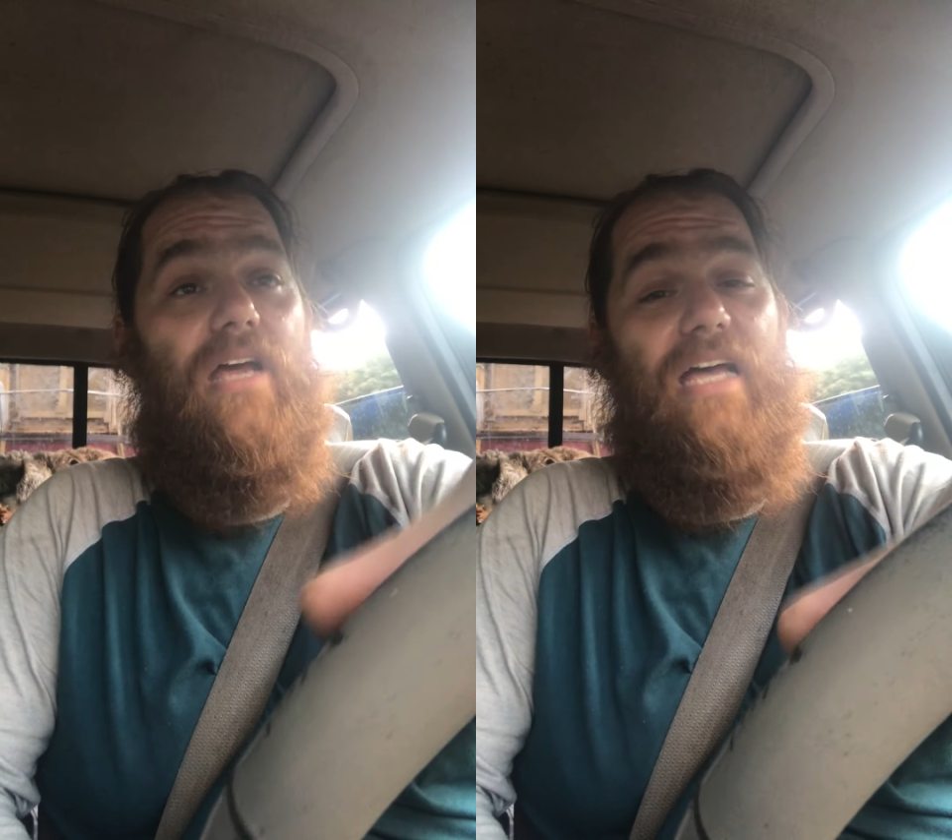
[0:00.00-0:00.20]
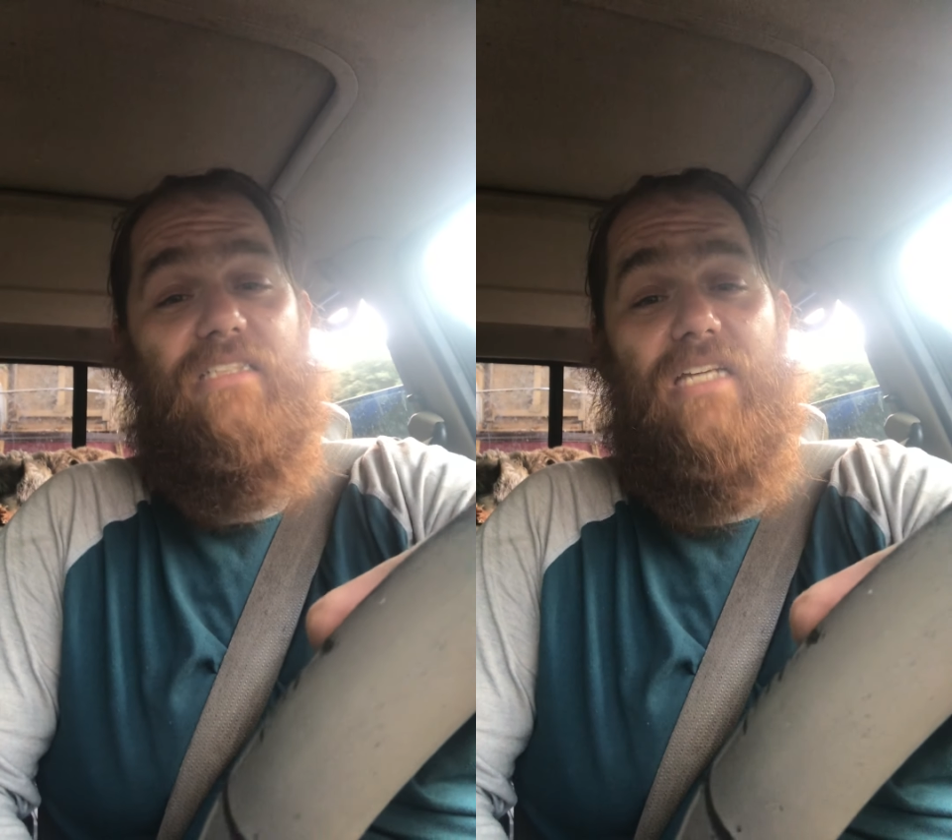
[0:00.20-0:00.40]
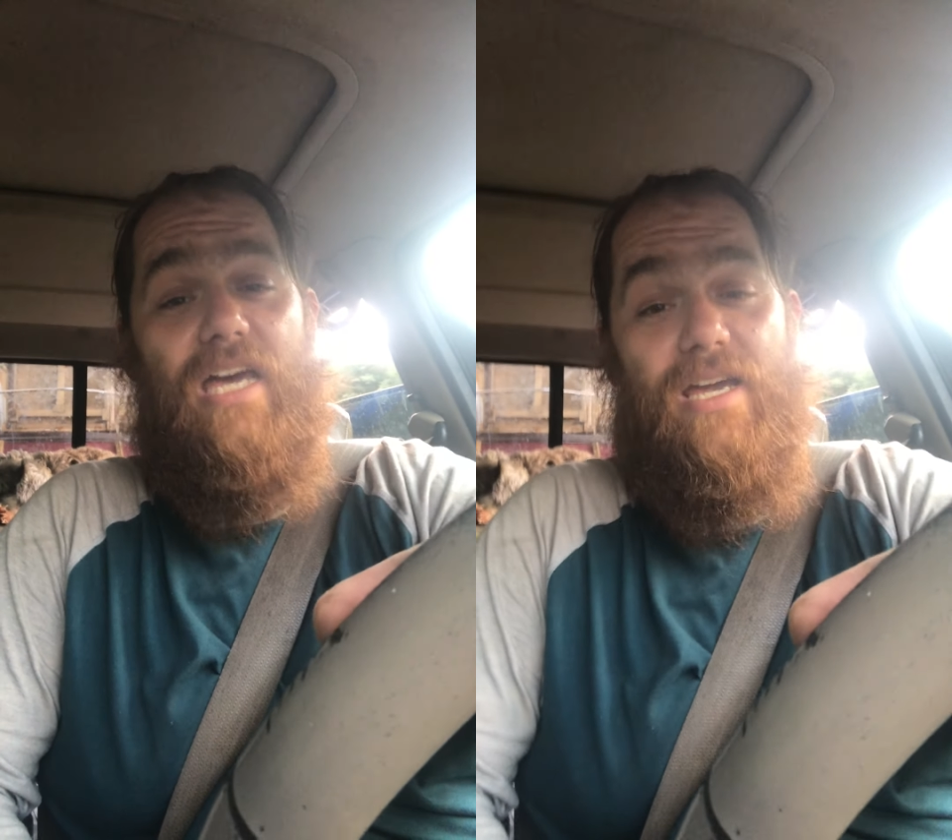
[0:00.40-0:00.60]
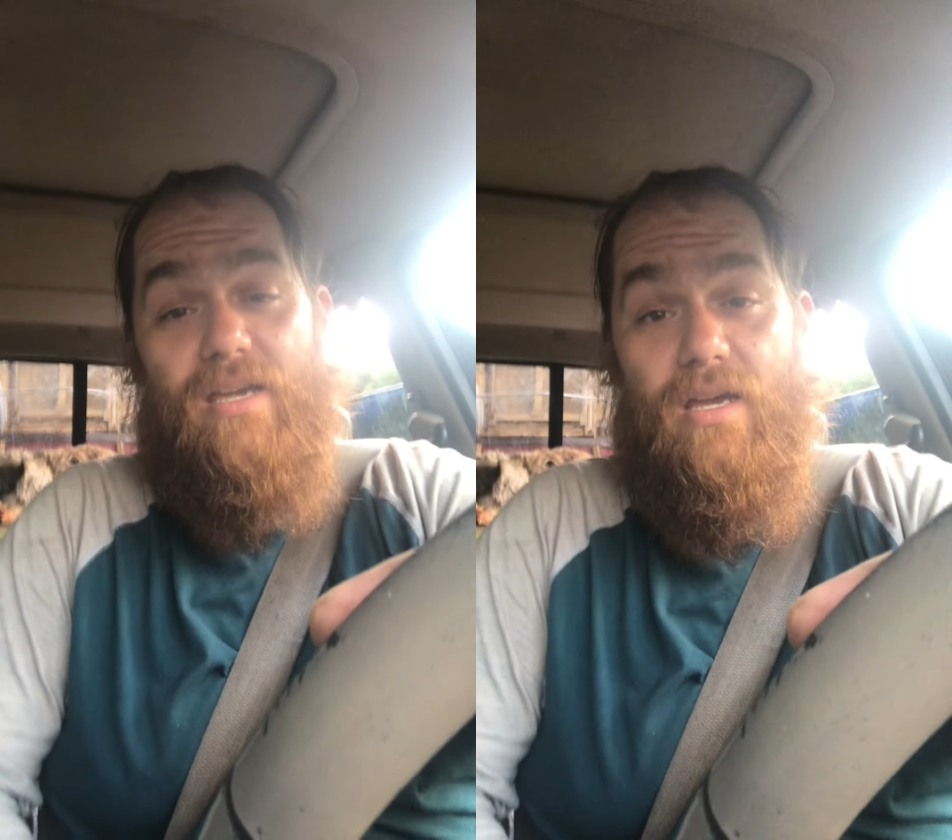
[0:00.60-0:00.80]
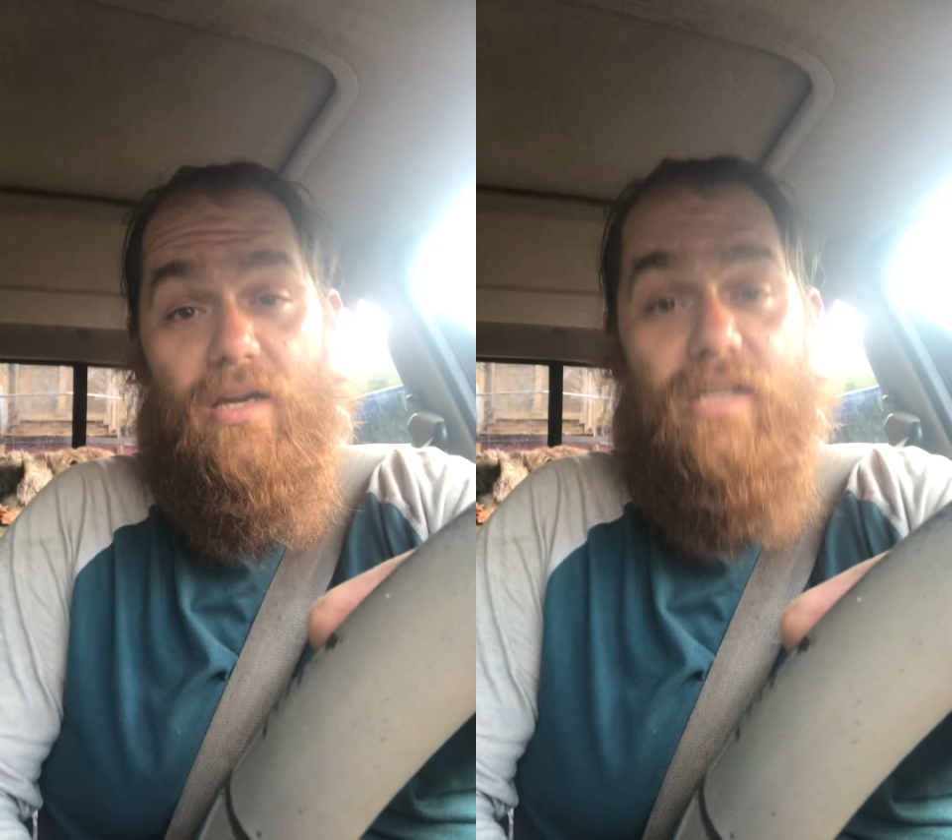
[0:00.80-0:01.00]
Hashtag
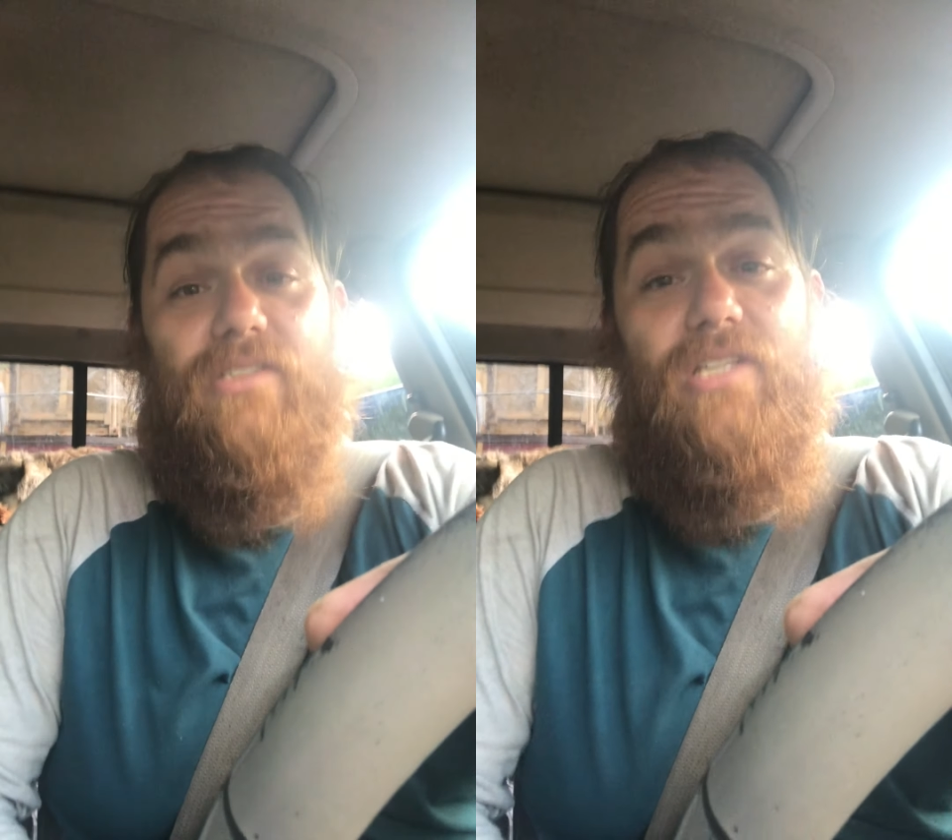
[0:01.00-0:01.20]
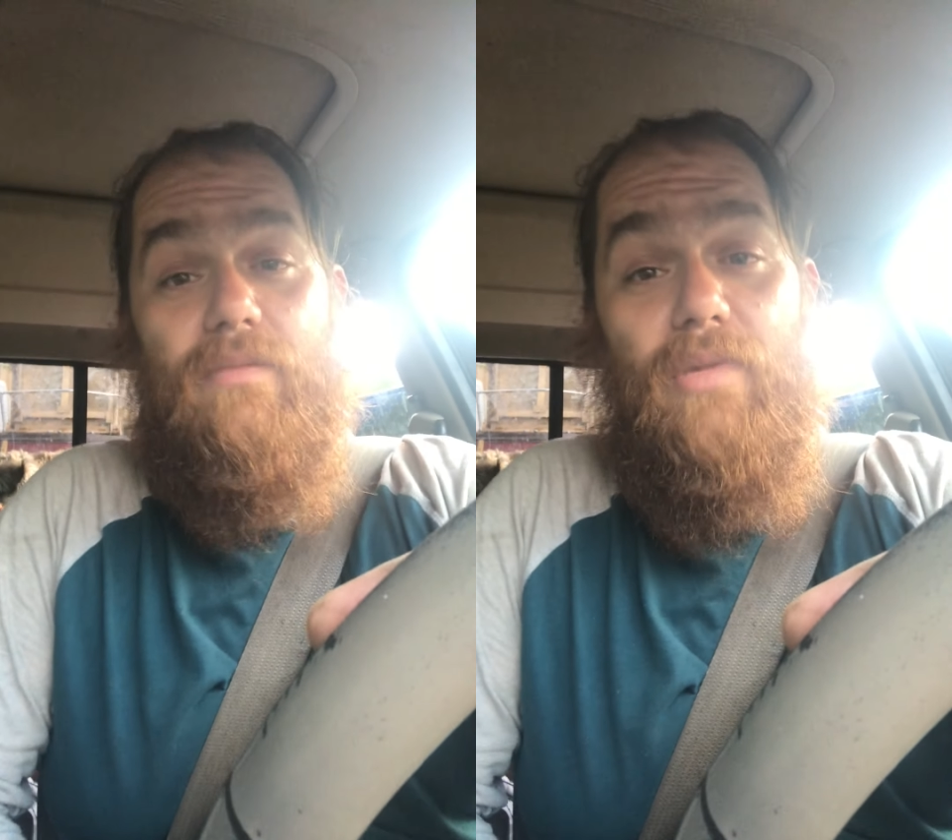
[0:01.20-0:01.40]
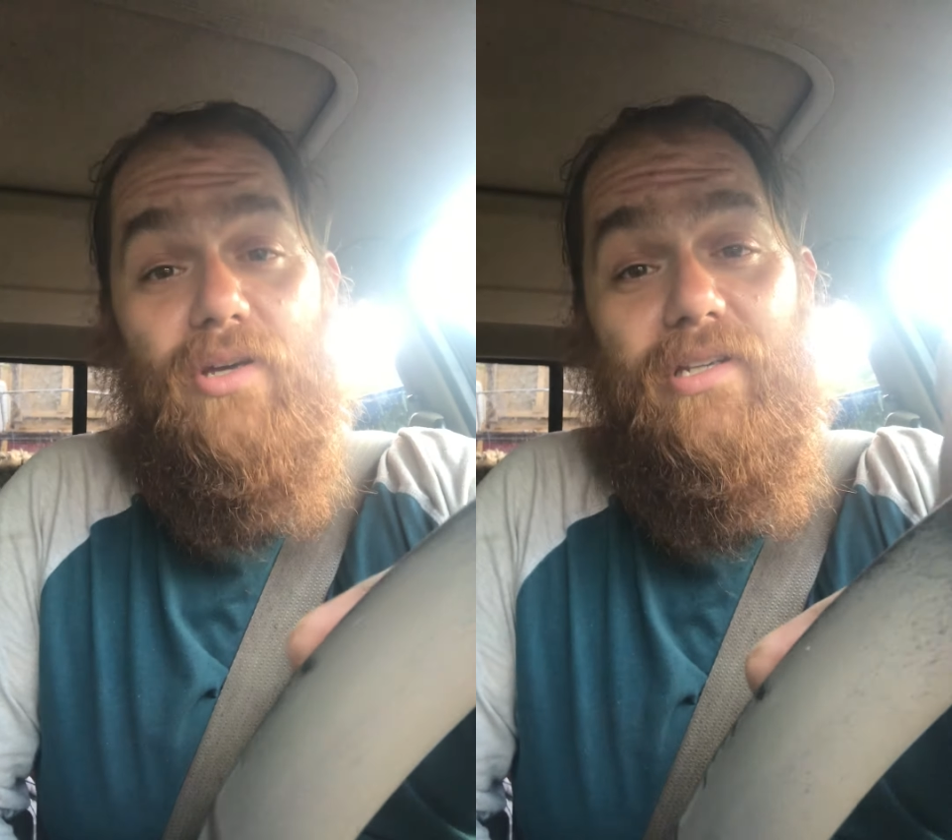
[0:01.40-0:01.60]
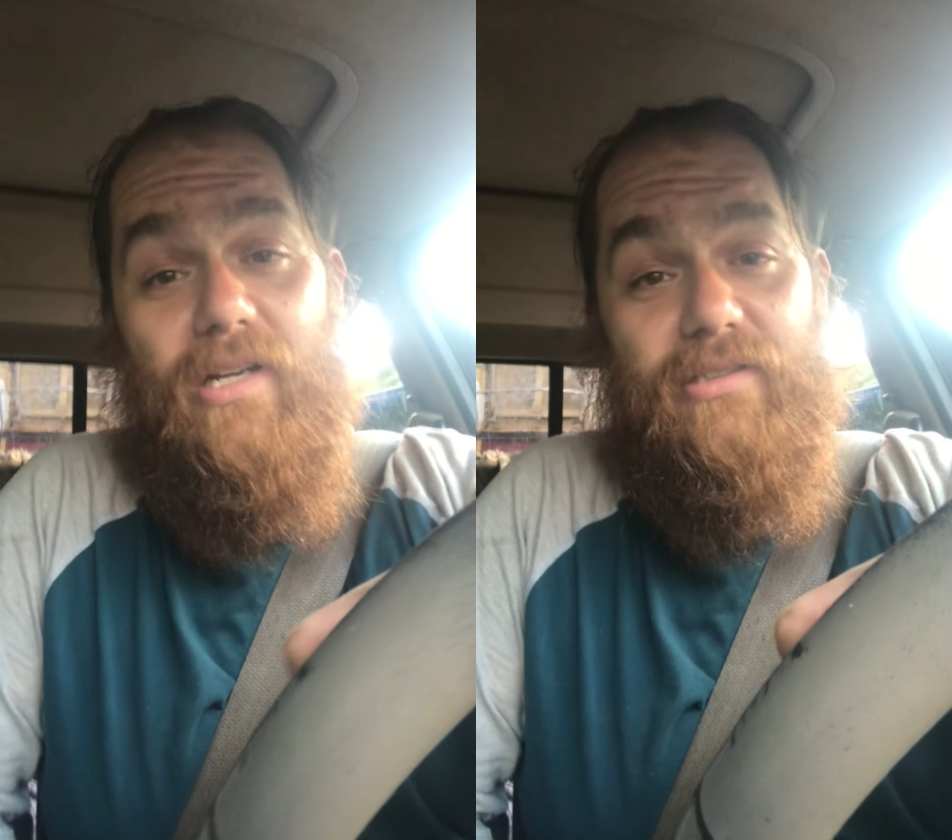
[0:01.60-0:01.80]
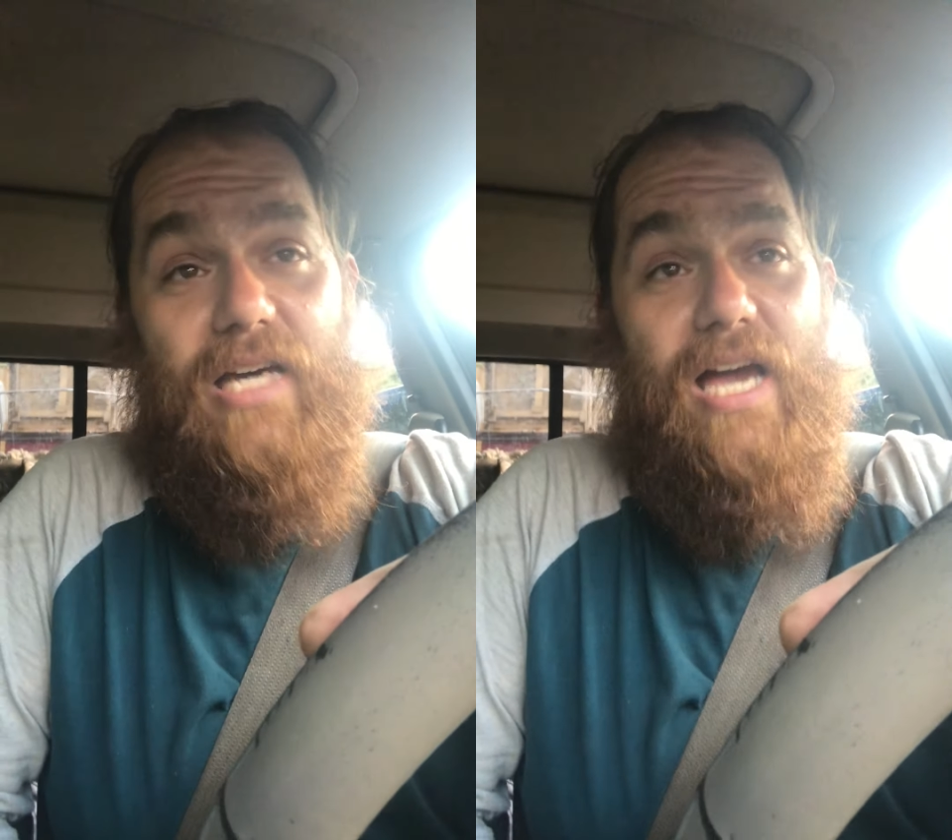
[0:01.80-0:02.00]
10
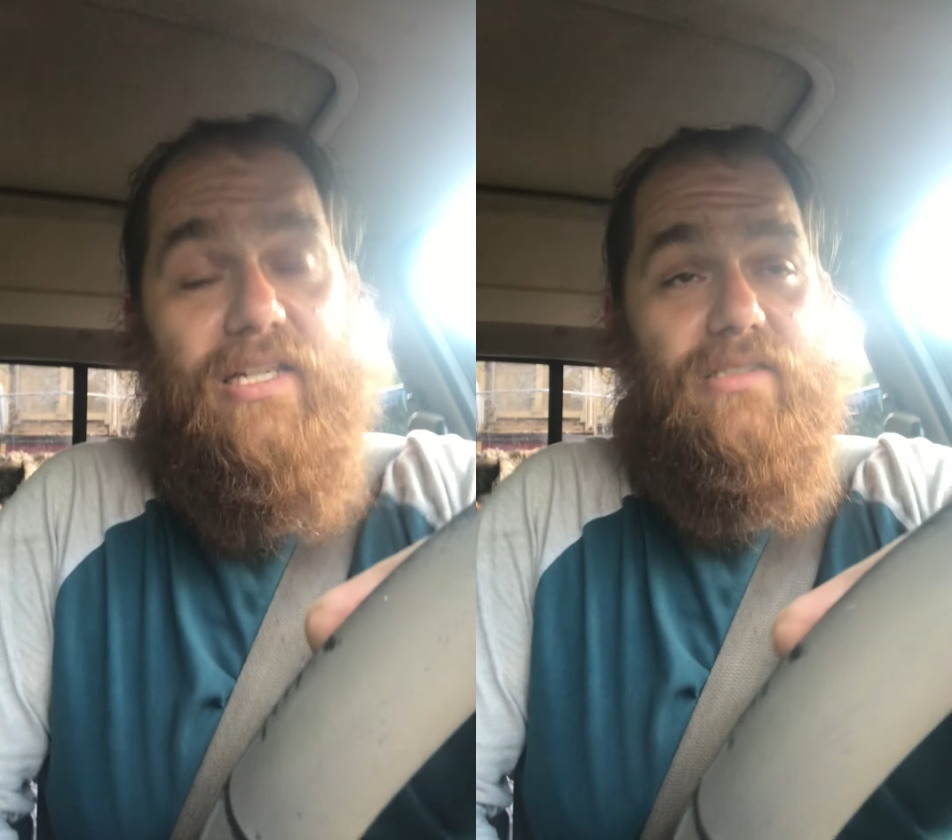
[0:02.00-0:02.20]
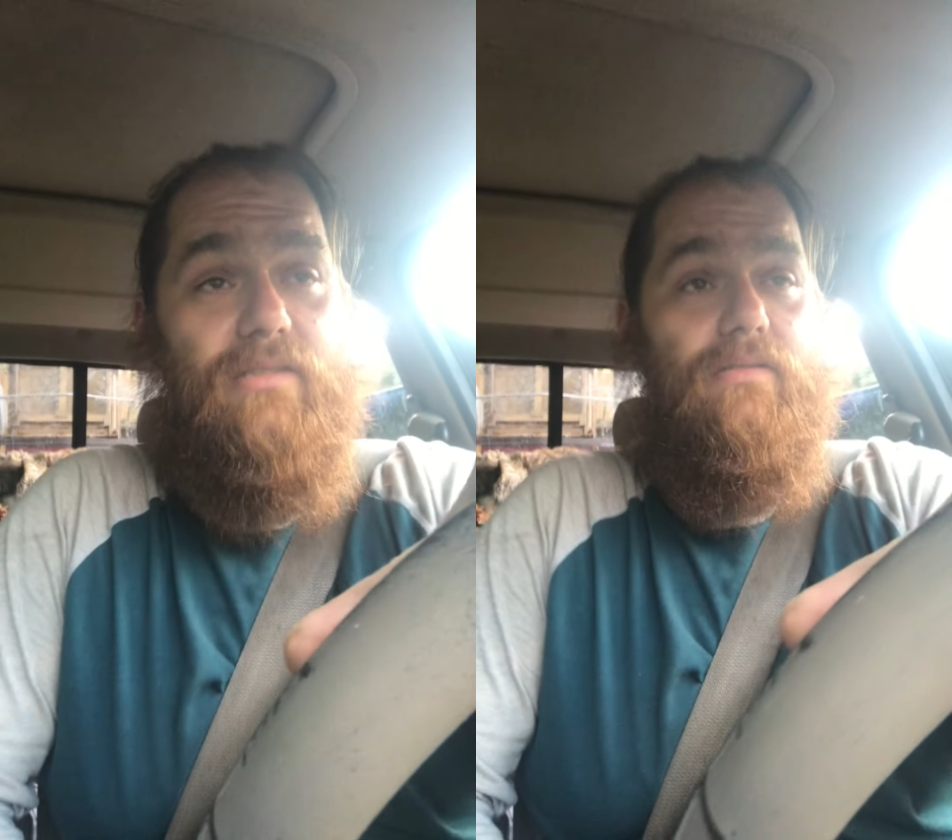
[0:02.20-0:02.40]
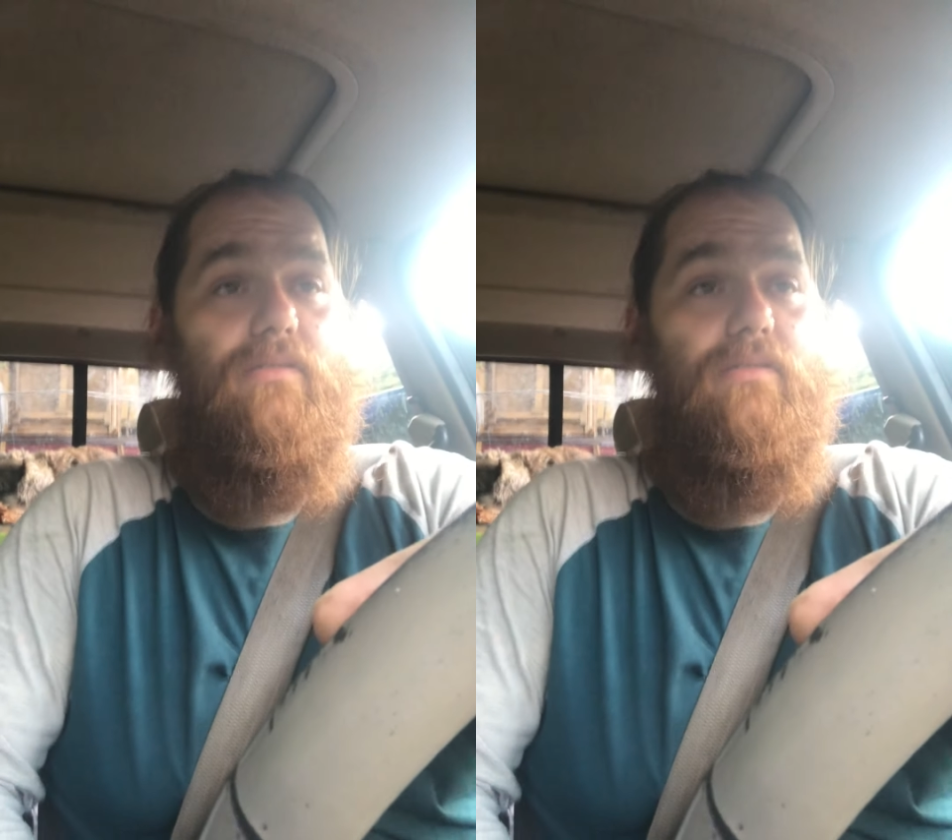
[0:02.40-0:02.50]
millionaire tax.